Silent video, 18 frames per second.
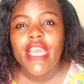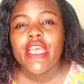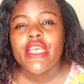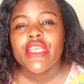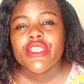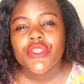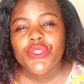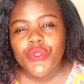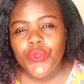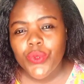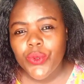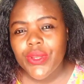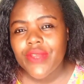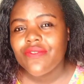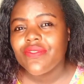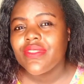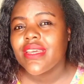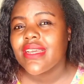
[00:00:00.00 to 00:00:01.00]
So
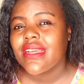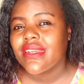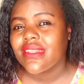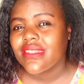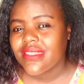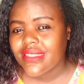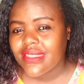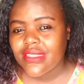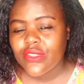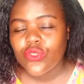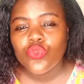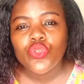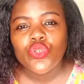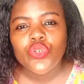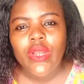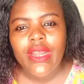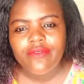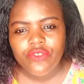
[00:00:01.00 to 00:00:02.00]
you
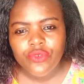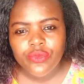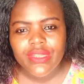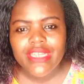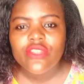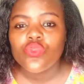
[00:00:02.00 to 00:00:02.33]
have to, that's